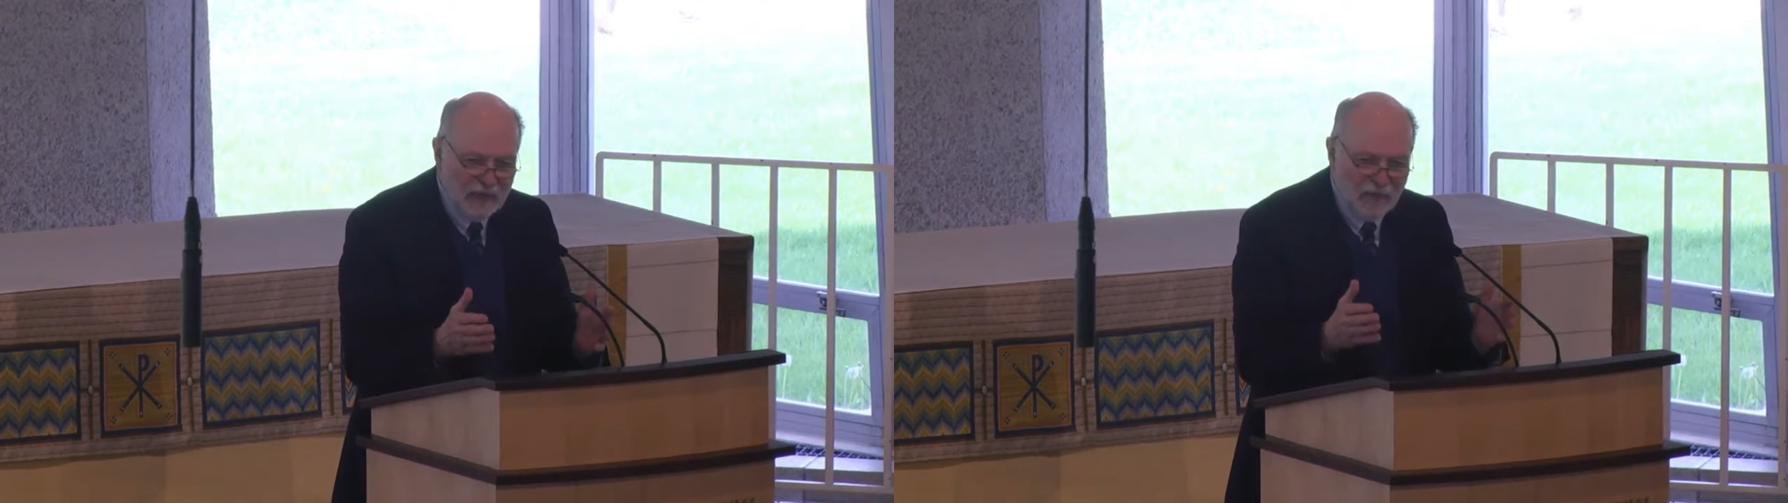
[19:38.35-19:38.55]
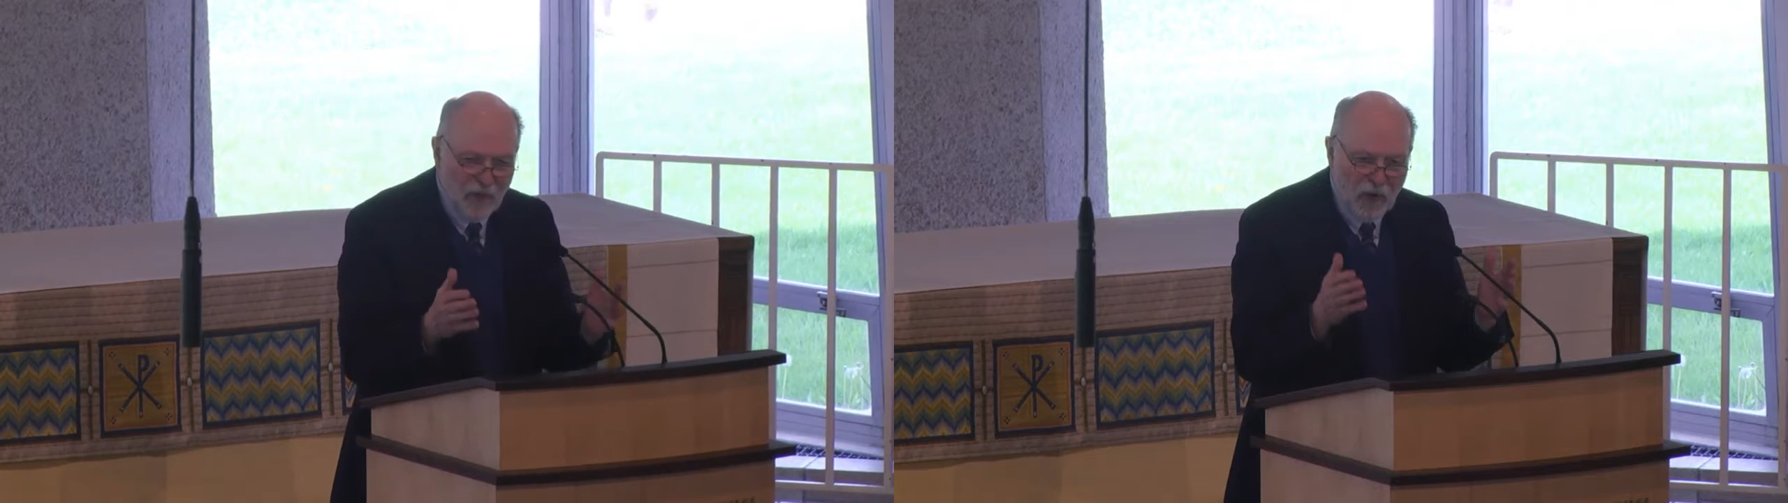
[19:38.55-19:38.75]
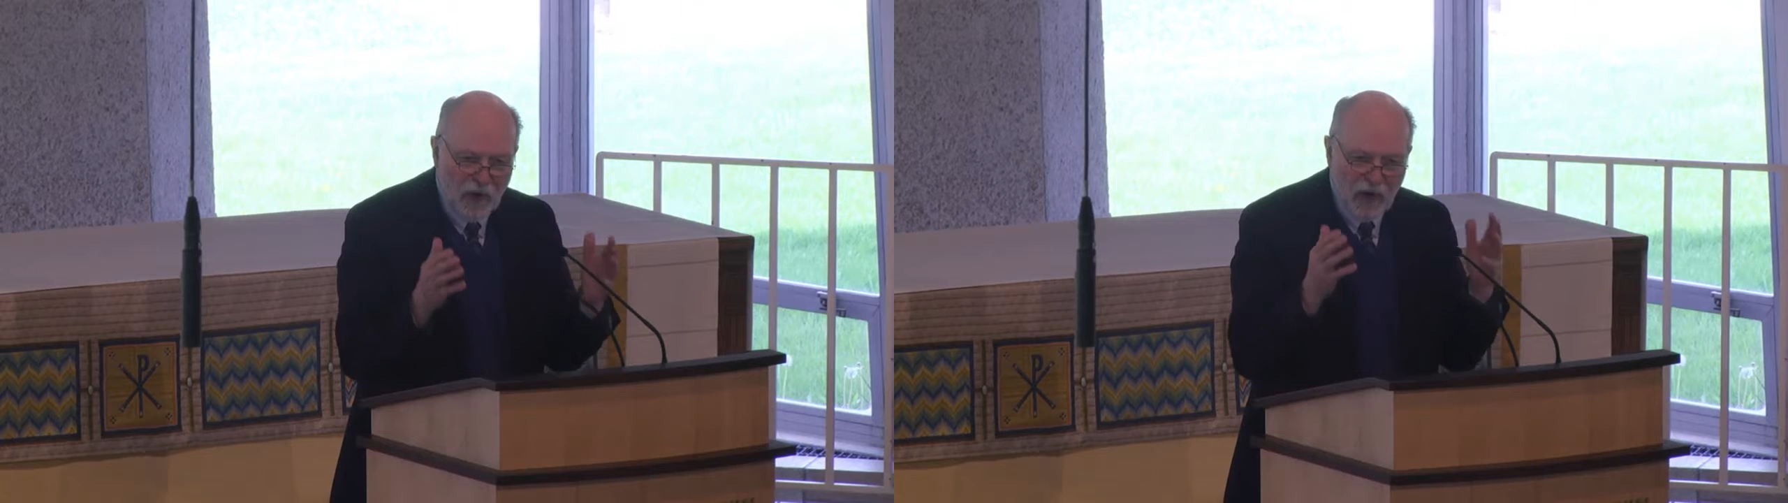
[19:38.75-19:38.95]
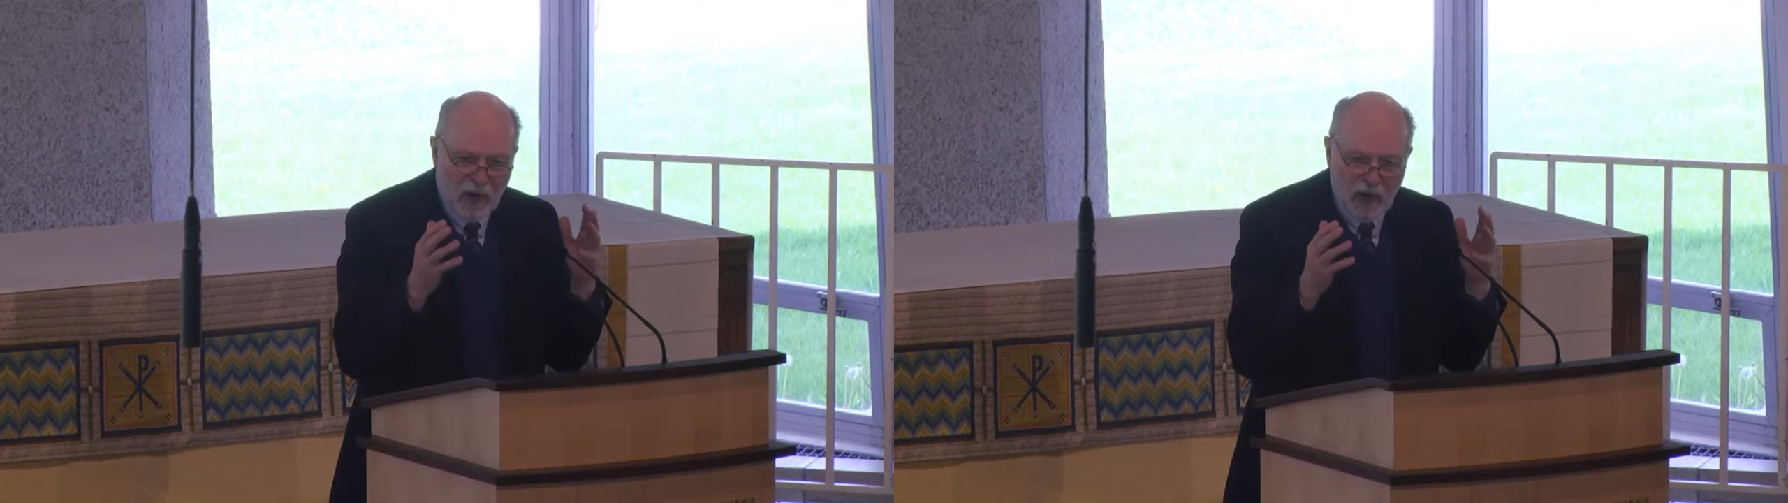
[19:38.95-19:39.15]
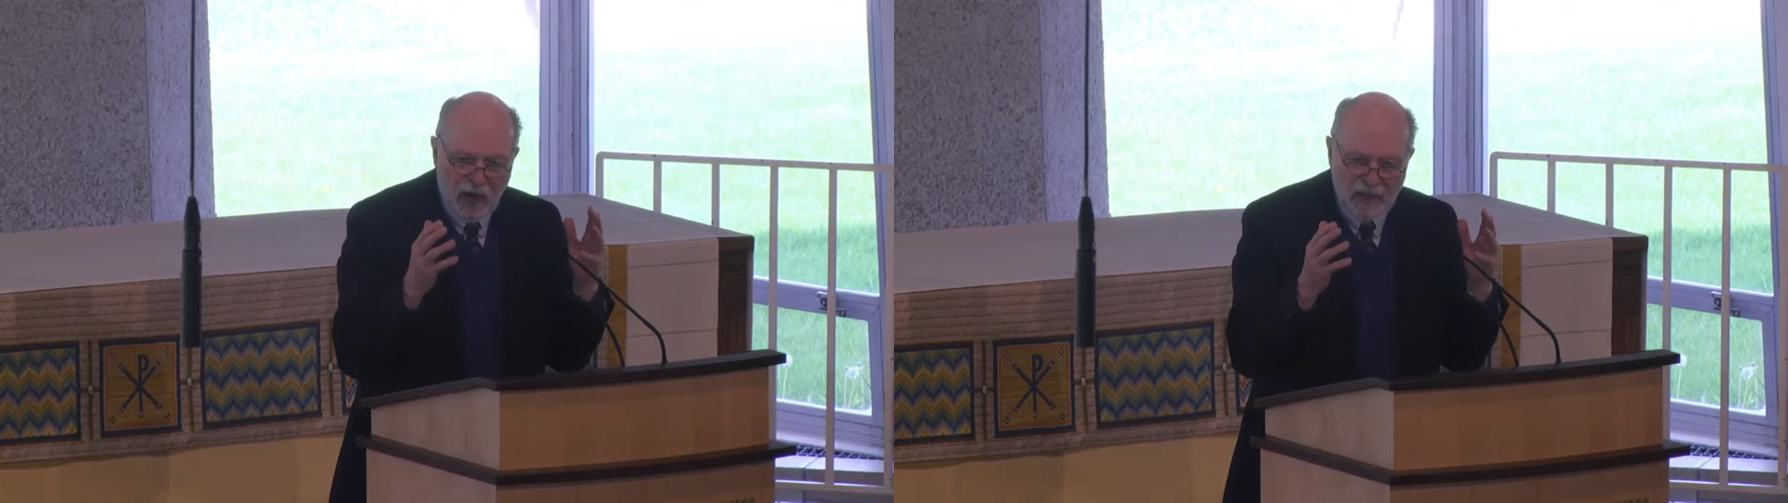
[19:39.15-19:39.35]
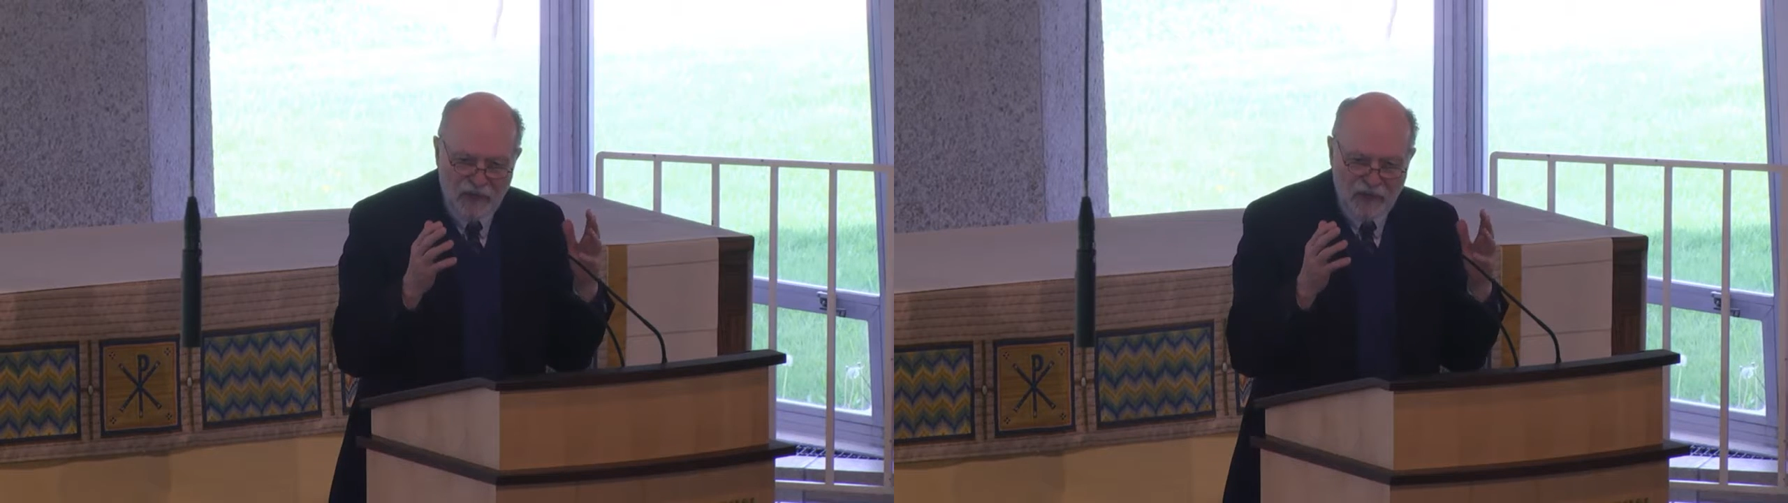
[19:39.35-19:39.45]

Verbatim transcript: for uh,